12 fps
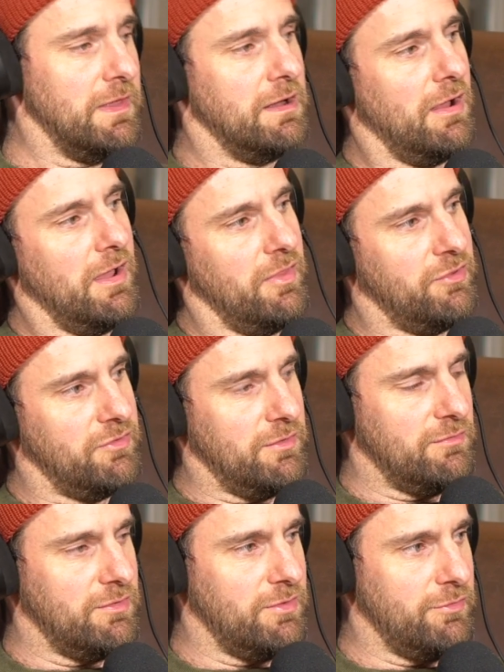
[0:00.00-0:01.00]
They liked the
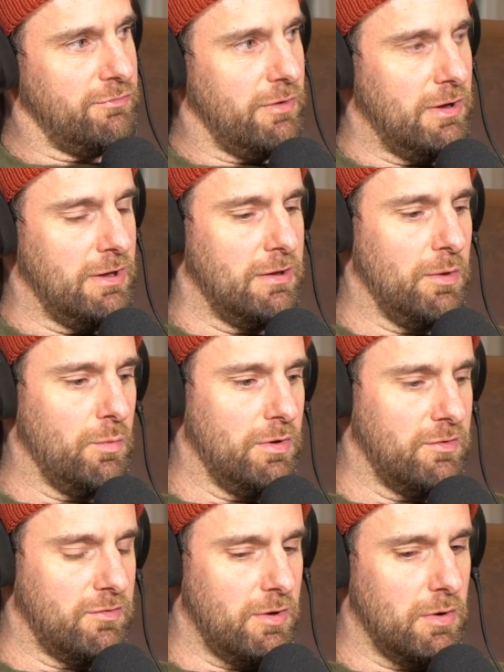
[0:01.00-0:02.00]
stiffness of the front end. They
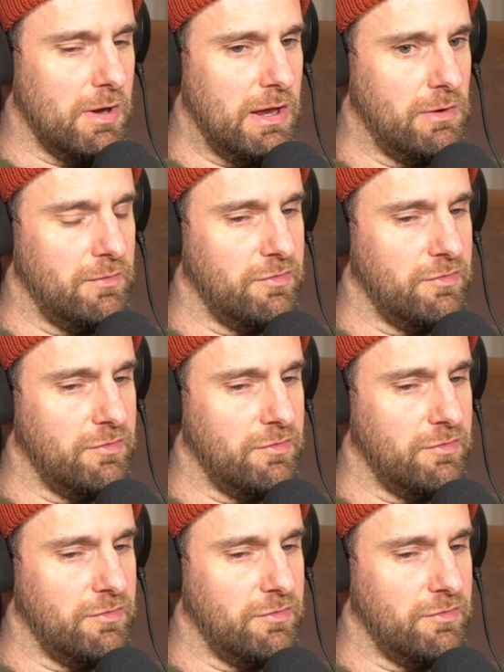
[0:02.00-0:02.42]
weren't so keen